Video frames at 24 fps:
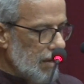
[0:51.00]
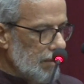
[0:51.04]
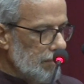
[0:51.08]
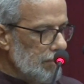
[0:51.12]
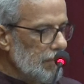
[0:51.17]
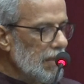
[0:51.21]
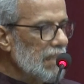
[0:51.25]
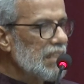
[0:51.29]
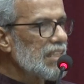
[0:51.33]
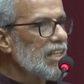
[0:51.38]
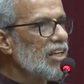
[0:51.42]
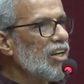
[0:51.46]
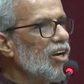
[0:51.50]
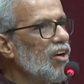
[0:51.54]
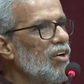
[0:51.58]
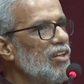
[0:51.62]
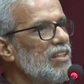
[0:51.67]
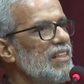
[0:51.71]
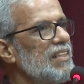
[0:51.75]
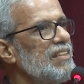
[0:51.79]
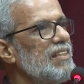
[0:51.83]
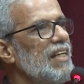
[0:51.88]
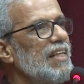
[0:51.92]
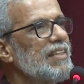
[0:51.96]

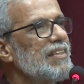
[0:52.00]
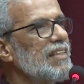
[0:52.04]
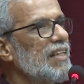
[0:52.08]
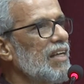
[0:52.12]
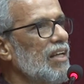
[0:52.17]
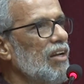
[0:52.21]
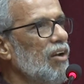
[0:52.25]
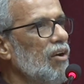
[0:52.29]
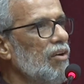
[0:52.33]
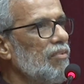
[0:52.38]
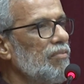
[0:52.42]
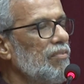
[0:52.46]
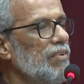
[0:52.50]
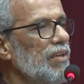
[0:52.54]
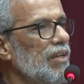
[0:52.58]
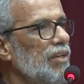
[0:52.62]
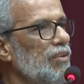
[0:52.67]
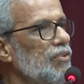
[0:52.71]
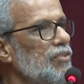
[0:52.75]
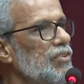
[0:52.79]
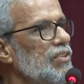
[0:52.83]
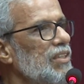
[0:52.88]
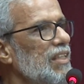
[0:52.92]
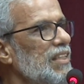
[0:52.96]
Methodology just cannot be
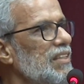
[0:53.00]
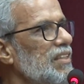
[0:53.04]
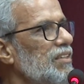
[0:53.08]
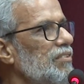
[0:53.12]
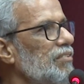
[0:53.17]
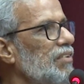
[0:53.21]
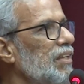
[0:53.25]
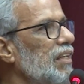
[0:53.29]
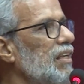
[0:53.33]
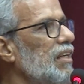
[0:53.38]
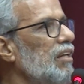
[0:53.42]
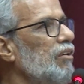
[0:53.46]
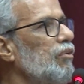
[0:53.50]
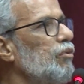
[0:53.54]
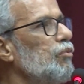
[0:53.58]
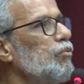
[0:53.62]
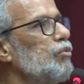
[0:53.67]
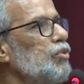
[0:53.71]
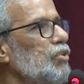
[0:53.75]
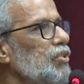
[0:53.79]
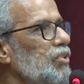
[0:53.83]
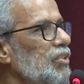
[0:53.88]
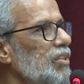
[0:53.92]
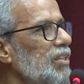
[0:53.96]
used as a very
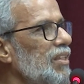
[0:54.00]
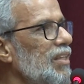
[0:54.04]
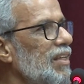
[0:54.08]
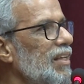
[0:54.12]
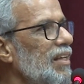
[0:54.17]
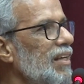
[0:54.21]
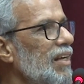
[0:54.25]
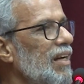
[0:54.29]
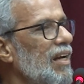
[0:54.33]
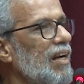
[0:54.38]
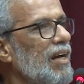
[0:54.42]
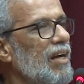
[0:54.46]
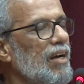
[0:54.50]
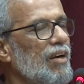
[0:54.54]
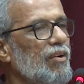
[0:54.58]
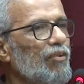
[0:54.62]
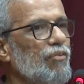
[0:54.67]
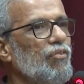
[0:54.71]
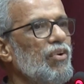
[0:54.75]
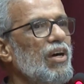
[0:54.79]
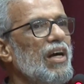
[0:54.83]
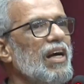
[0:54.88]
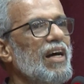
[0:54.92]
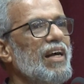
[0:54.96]
loose
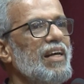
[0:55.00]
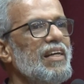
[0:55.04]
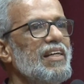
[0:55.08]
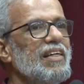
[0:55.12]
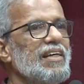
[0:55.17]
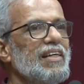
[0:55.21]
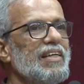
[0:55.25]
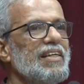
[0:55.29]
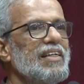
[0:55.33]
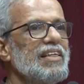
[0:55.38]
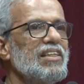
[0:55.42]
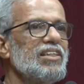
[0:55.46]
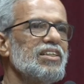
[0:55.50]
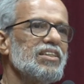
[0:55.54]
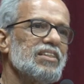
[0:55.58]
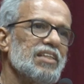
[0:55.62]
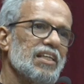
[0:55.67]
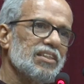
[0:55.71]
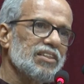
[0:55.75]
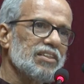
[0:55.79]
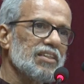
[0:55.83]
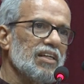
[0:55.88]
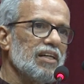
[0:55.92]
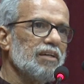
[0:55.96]
word. It is
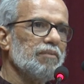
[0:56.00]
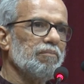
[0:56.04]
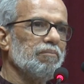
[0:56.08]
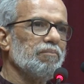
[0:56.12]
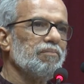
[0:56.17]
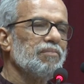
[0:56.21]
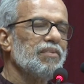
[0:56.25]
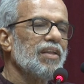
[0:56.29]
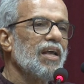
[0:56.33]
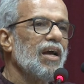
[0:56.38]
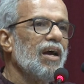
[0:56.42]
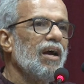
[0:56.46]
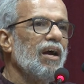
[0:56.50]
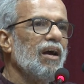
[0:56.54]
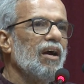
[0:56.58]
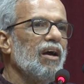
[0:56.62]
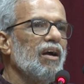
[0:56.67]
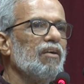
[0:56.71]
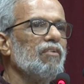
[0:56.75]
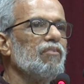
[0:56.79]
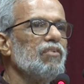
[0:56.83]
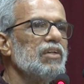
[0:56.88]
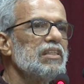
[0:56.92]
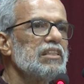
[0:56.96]
a term
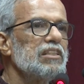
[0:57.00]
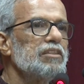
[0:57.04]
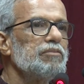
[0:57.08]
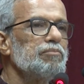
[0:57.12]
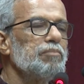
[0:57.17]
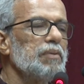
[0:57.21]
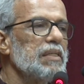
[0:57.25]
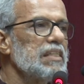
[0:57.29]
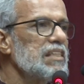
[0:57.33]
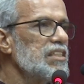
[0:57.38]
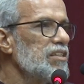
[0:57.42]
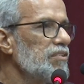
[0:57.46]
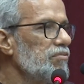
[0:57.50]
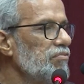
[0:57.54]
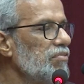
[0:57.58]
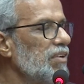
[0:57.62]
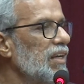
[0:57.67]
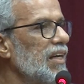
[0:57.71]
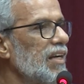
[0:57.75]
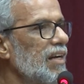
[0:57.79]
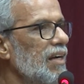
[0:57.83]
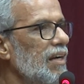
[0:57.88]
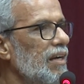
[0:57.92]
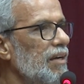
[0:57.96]
with
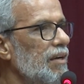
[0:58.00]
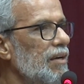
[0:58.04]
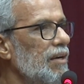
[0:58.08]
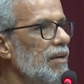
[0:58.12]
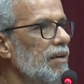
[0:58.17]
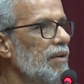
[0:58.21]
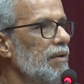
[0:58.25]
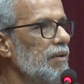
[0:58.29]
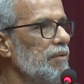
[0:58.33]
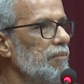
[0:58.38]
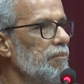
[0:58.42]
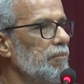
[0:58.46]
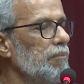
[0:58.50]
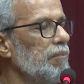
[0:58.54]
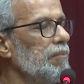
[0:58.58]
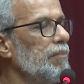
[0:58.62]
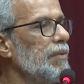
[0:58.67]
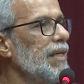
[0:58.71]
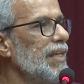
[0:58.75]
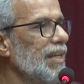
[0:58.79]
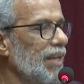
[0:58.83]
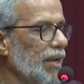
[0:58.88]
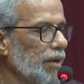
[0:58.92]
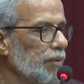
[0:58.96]
specific
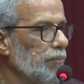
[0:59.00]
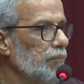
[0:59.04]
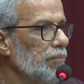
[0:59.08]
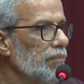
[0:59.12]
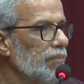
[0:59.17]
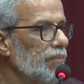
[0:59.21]
meaning.